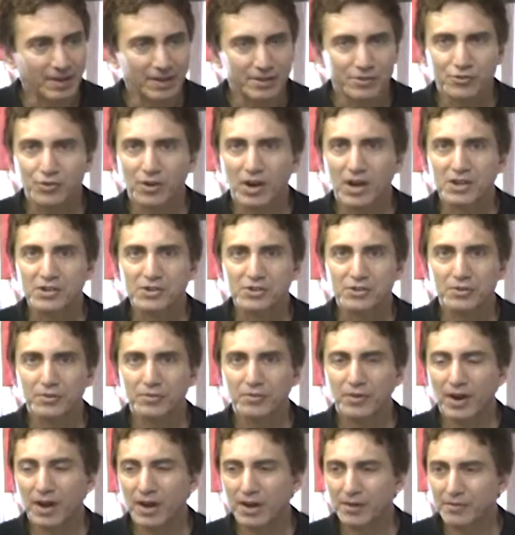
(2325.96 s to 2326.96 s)
And try to
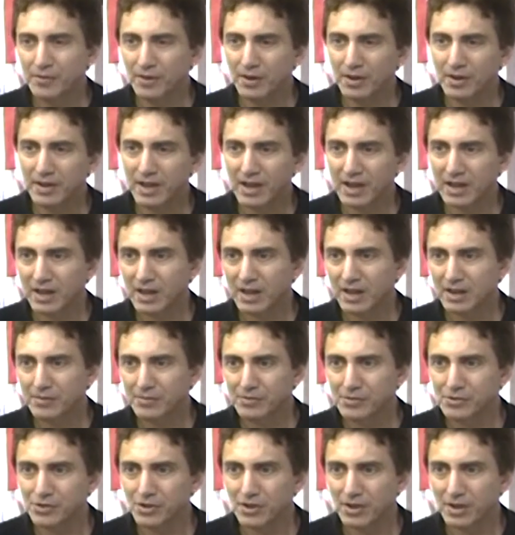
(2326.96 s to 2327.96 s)
survive on that kind
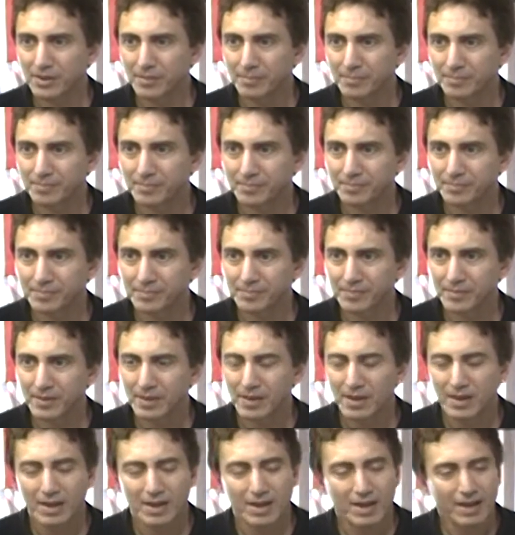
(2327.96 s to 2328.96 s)
of a job.
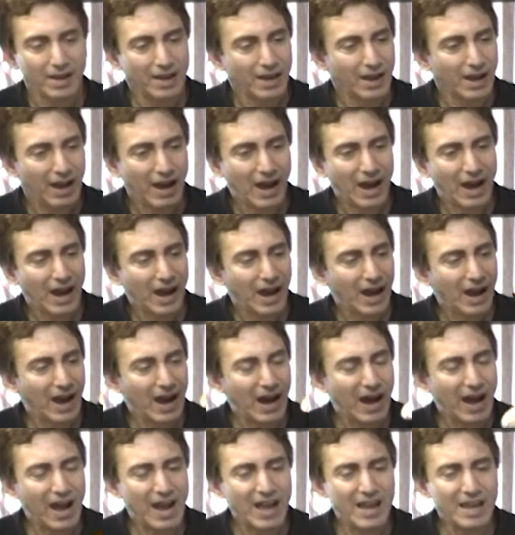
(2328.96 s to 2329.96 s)
Can't.
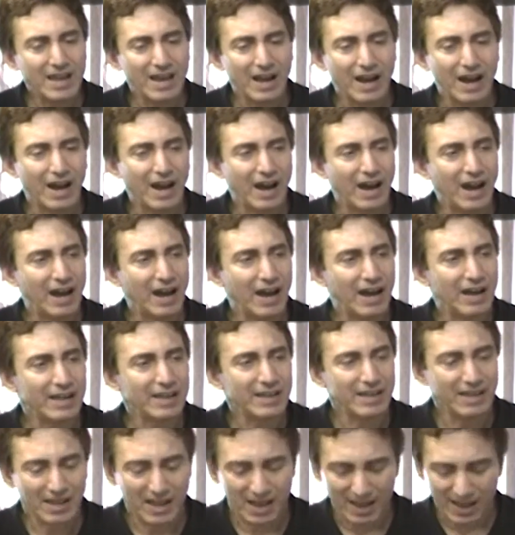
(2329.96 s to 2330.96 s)
I can't even
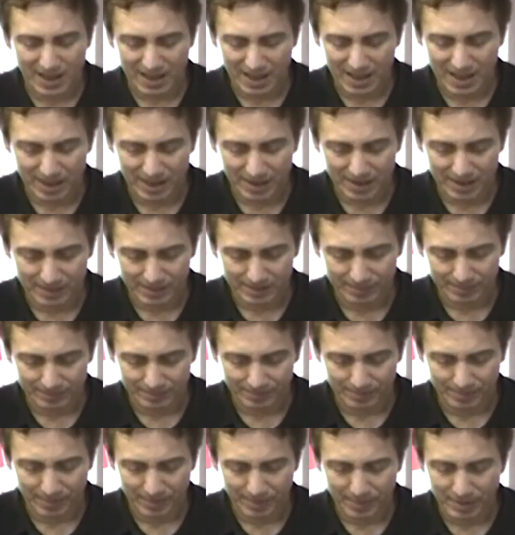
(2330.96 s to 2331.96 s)
eat. A
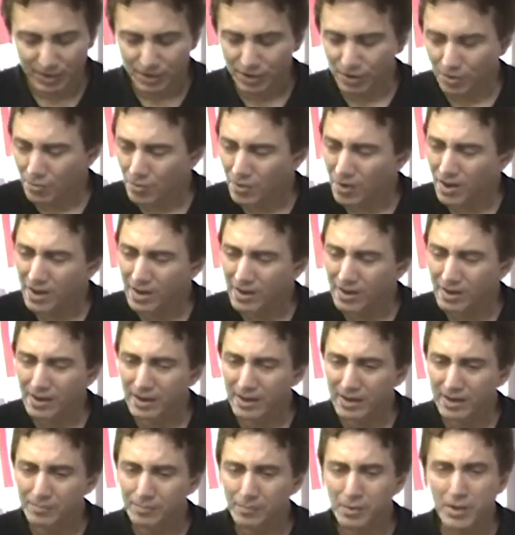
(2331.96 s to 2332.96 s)
teenager can't you know what? Days.